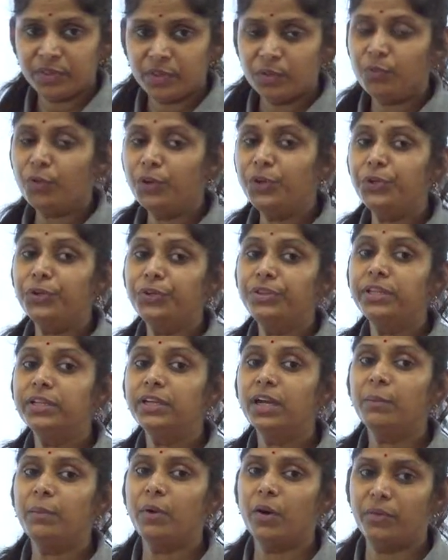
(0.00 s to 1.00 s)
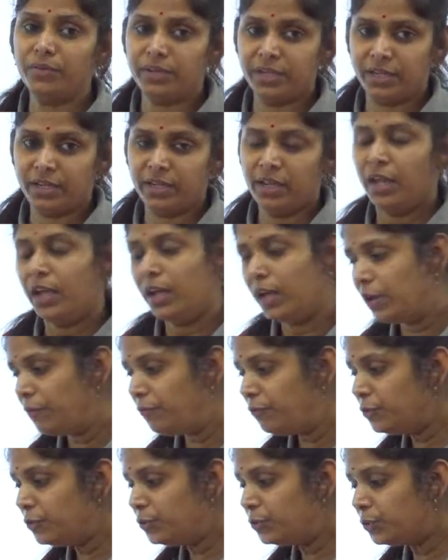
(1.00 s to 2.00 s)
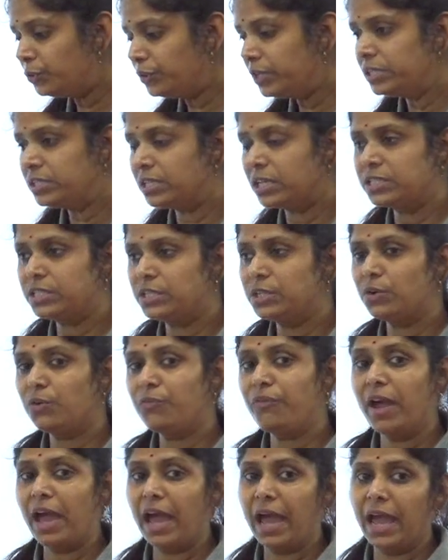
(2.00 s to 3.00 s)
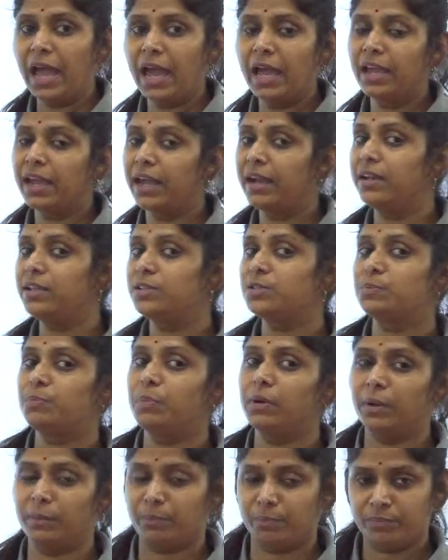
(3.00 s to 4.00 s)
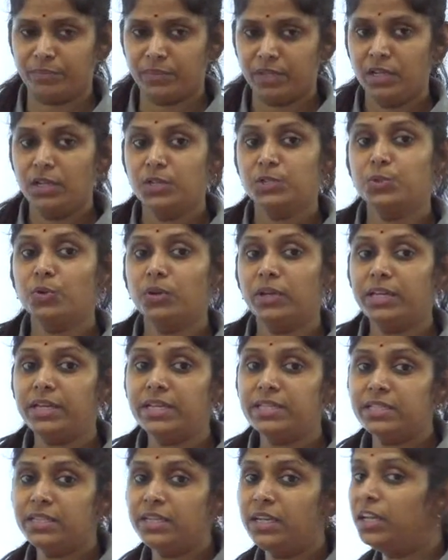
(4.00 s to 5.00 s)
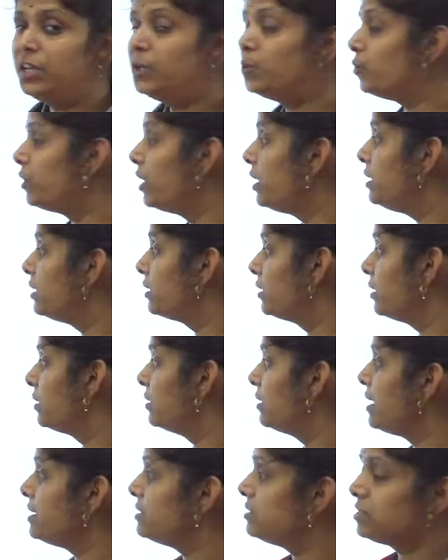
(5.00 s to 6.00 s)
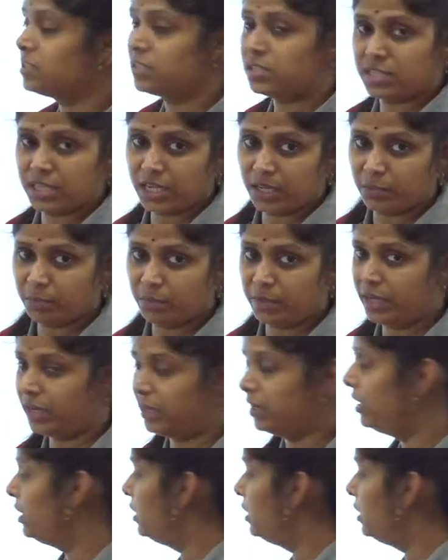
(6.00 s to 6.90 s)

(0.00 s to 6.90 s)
What do you think about it? If you know the structure of egg and sperm, so easily you can recognize this statement.